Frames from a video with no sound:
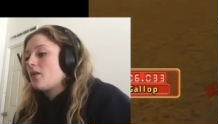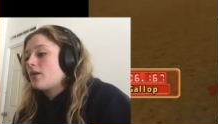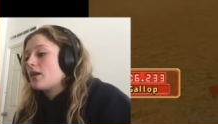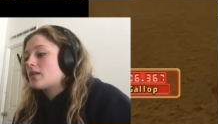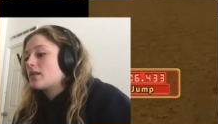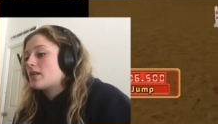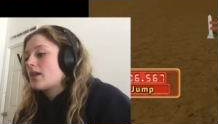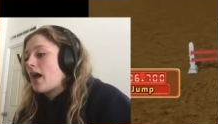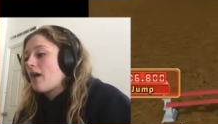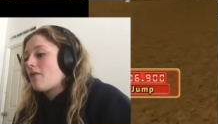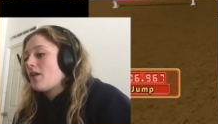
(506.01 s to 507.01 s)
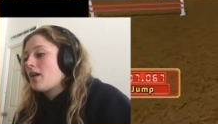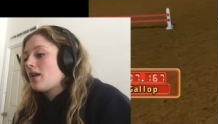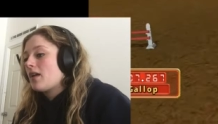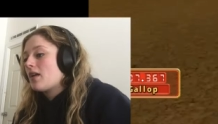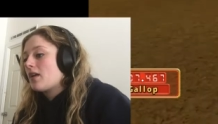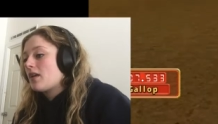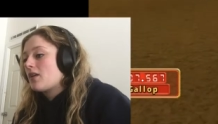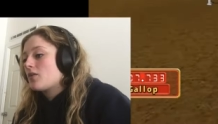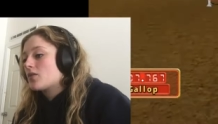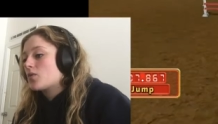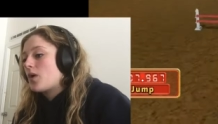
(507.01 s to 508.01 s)
oh, is this half eight, and it,
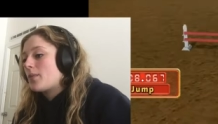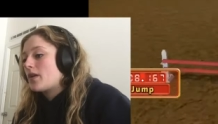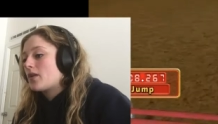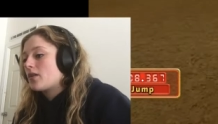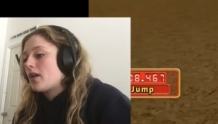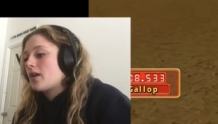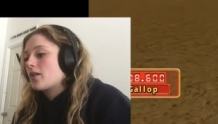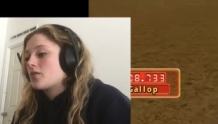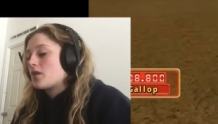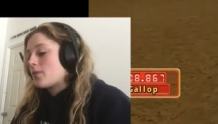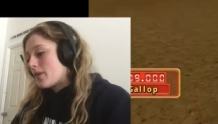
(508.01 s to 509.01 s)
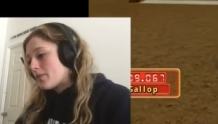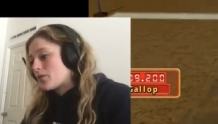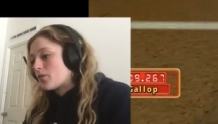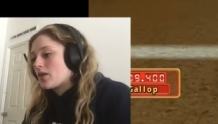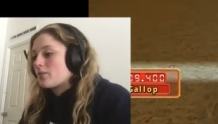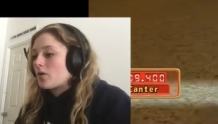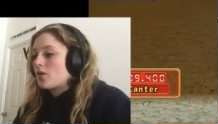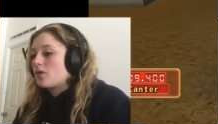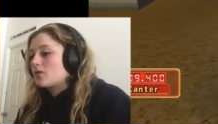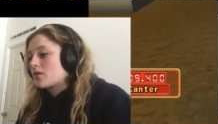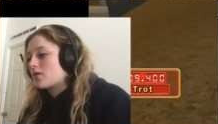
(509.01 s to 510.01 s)
you just want me to, like, jump in between the
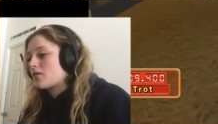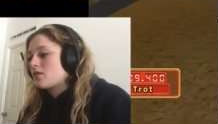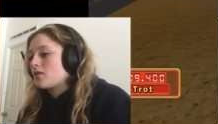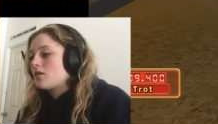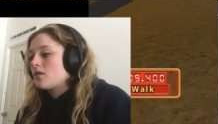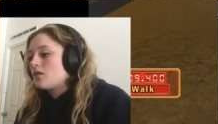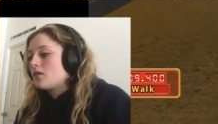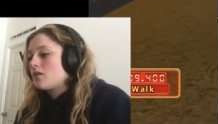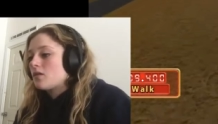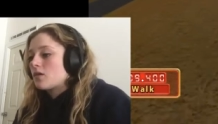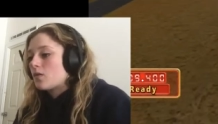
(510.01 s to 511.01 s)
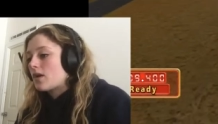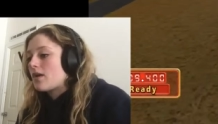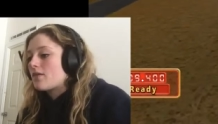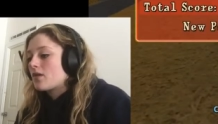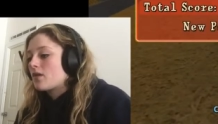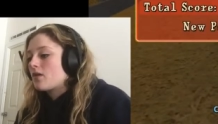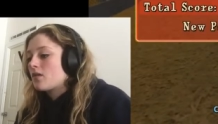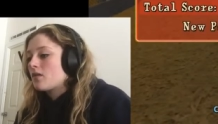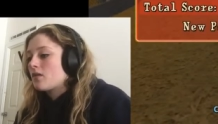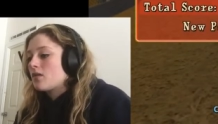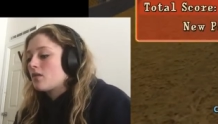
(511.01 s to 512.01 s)
poles or whatever,
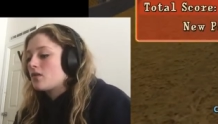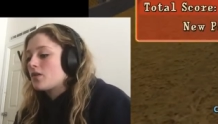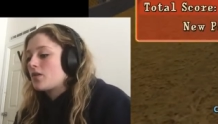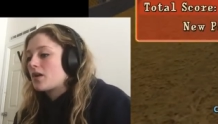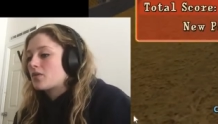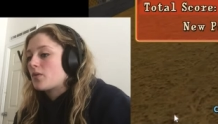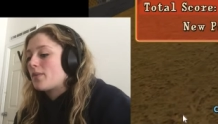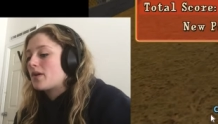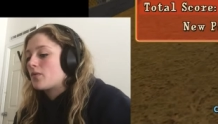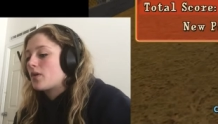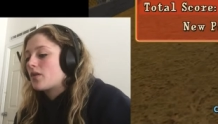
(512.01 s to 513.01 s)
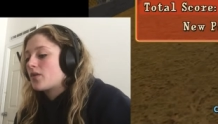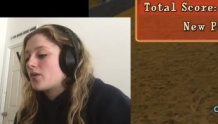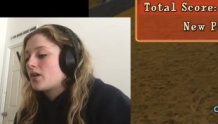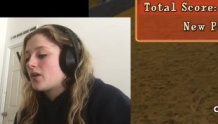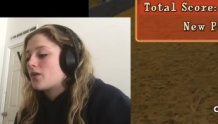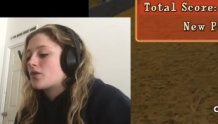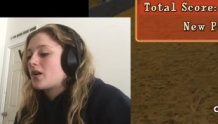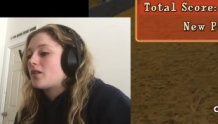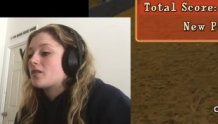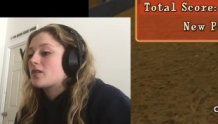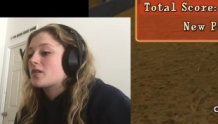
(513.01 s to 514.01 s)
or do you actually want me to run through it, or should
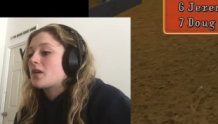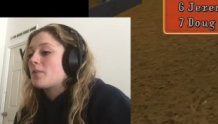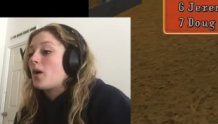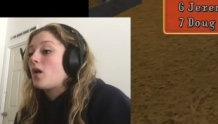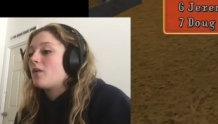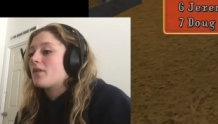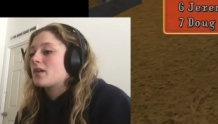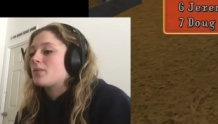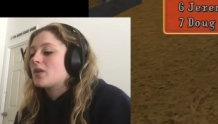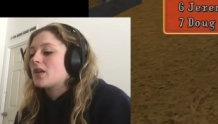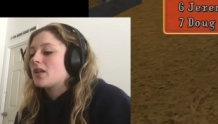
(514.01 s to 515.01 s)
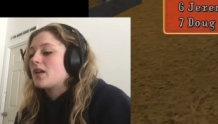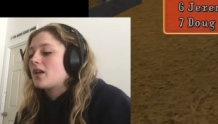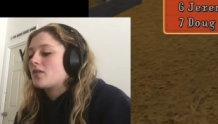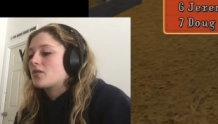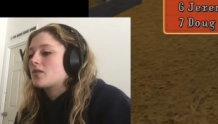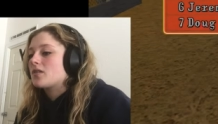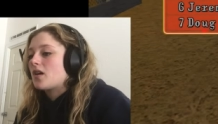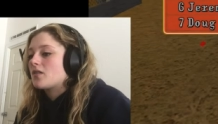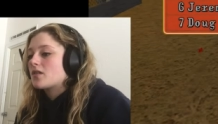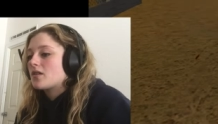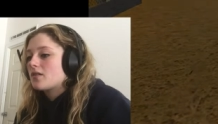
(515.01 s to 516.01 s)
I just skip all of it completely and just
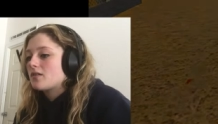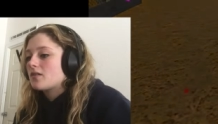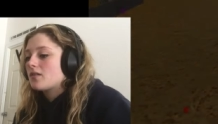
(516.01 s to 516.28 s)
dodge it?